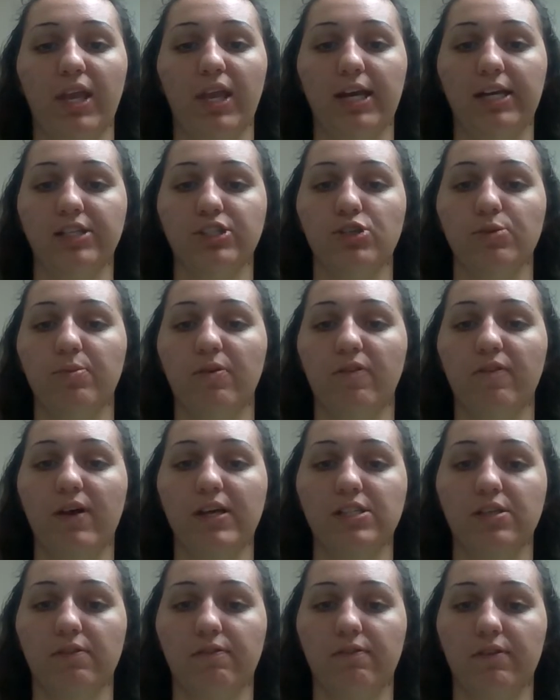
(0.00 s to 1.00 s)
a
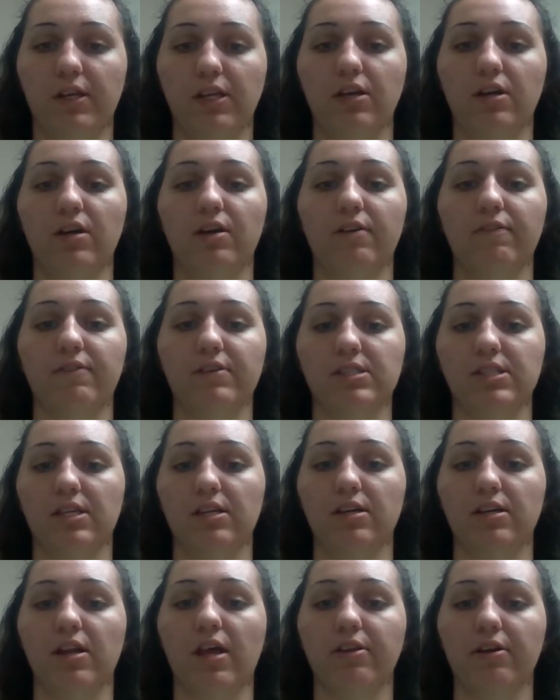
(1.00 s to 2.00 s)
supervisor figure if it's in
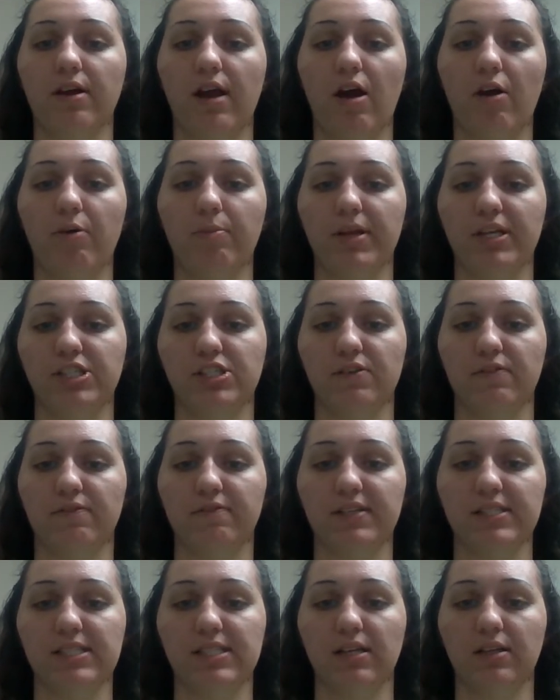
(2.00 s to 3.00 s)
another outpatient
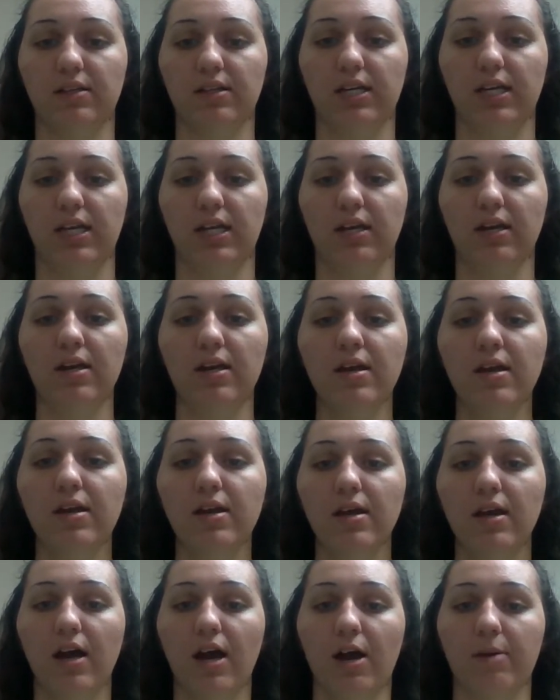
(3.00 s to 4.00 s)
facility,
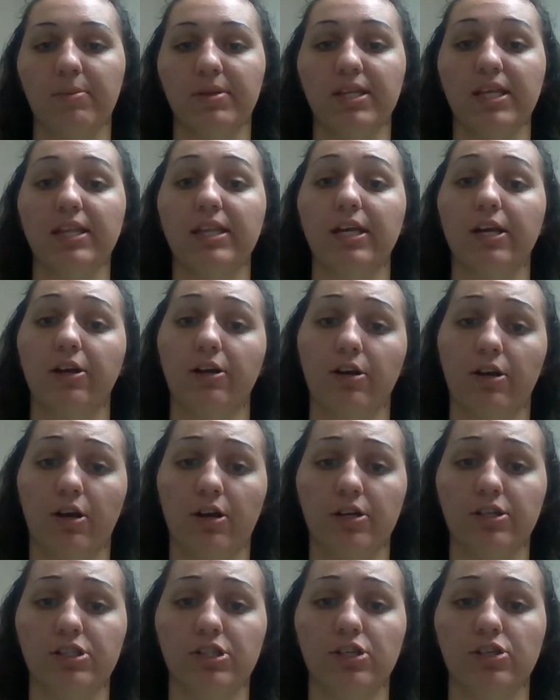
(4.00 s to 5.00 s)
and that they are
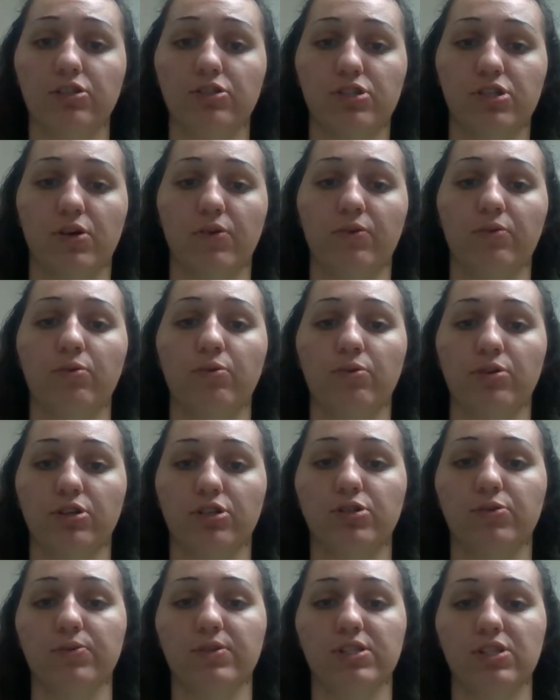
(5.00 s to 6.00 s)
encouraged to do so in order
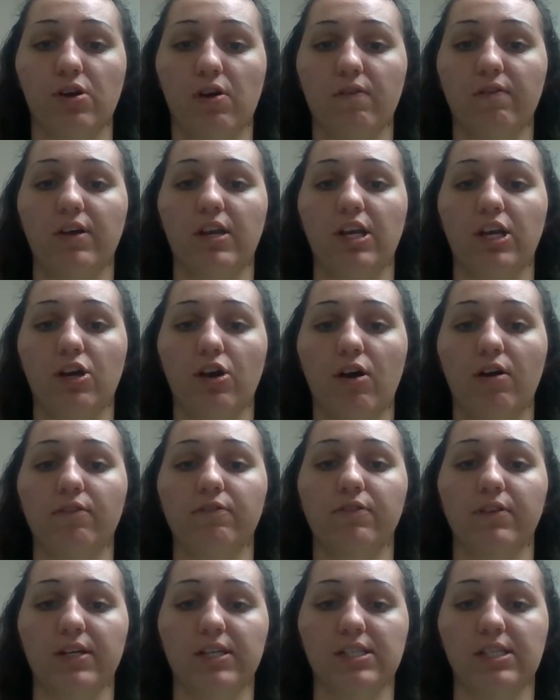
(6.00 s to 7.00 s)
to resolve any
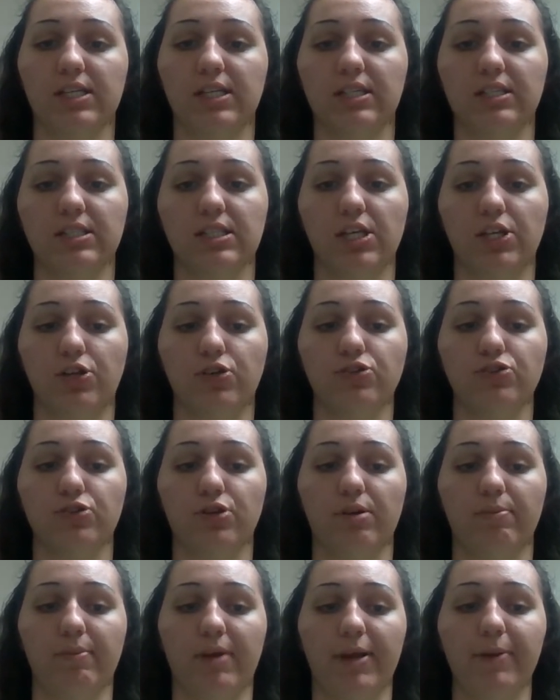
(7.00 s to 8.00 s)
conflict and continue
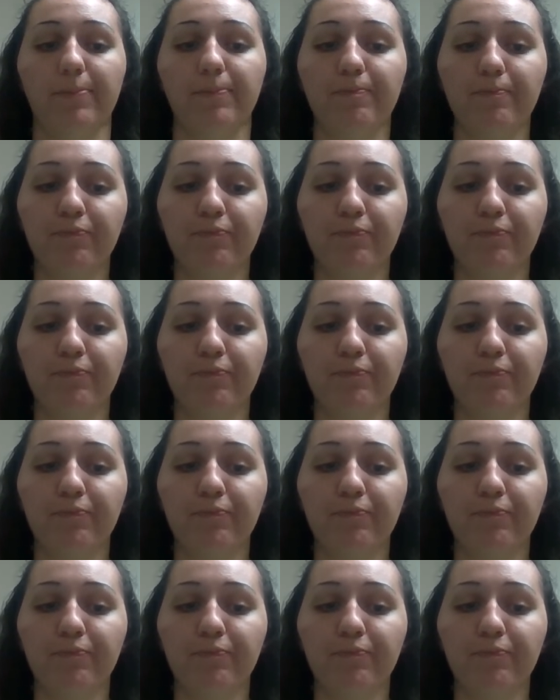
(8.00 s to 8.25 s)
treatment.